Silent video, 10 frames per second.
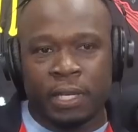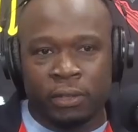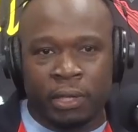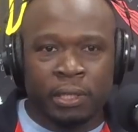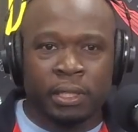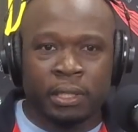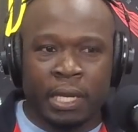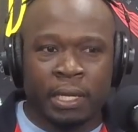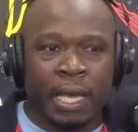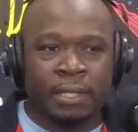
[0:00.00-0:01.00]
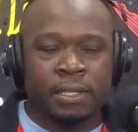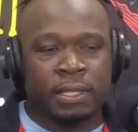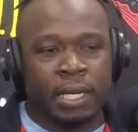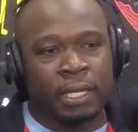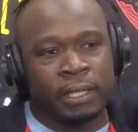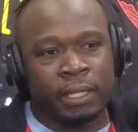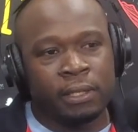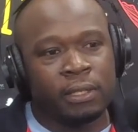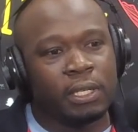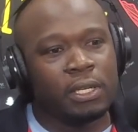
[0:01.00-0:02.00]
that, I can kind of cast aside, I did.
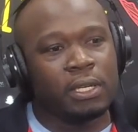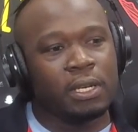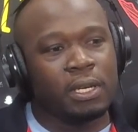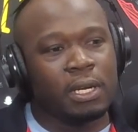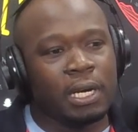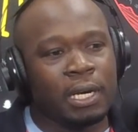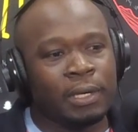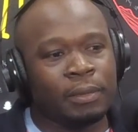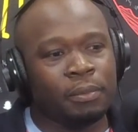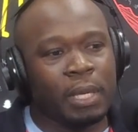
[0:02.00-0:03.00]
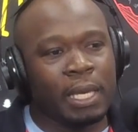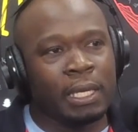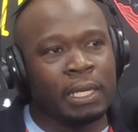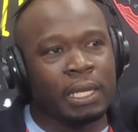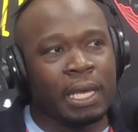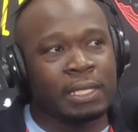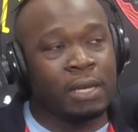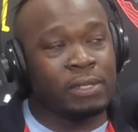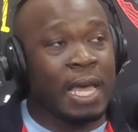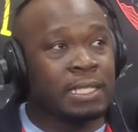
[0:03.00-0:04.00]
And as I
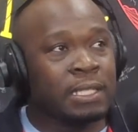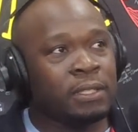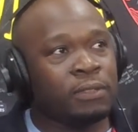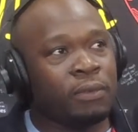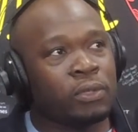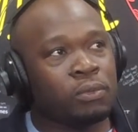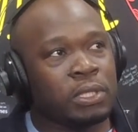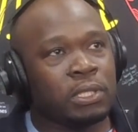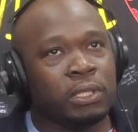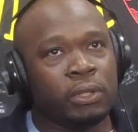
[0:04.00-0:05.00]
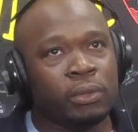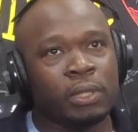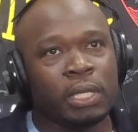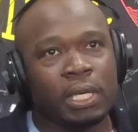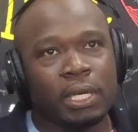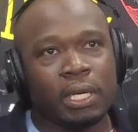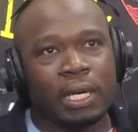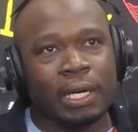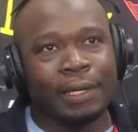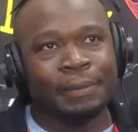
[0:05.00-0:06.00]
was asking these folks what to do,
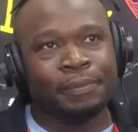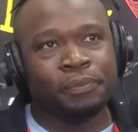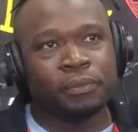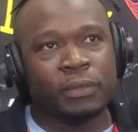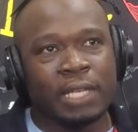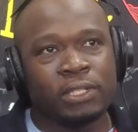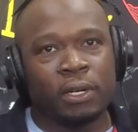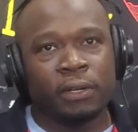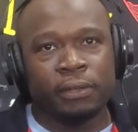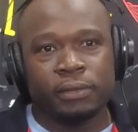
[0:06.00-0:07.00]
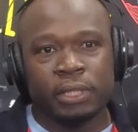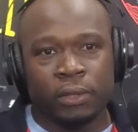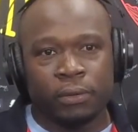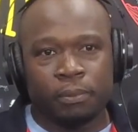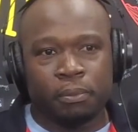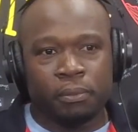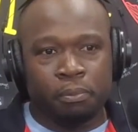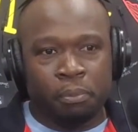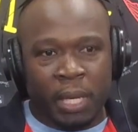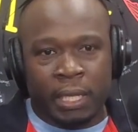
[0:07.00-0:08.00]
I started,
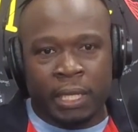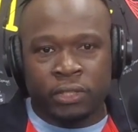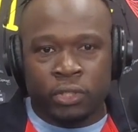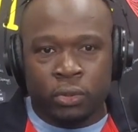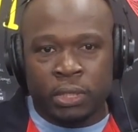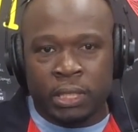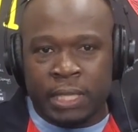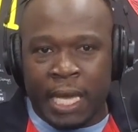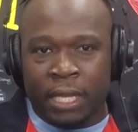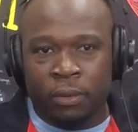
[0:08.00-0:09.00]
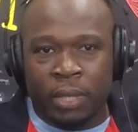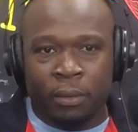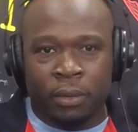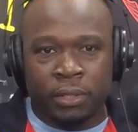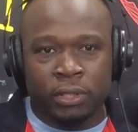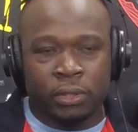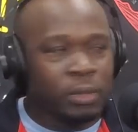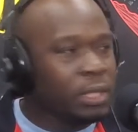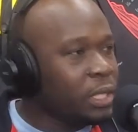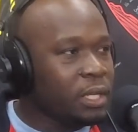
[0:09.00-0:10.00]
picking and choosing exactly what I wanted to do.
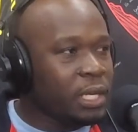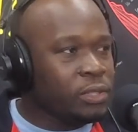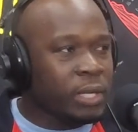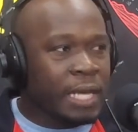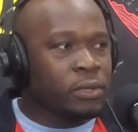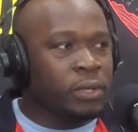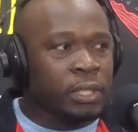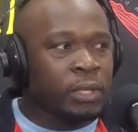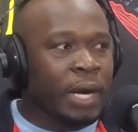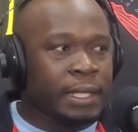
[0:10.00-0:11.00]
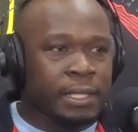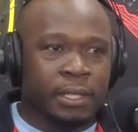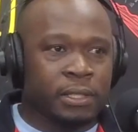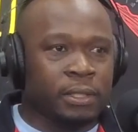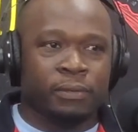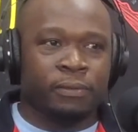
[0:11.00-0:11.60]
As you guys already know, IT is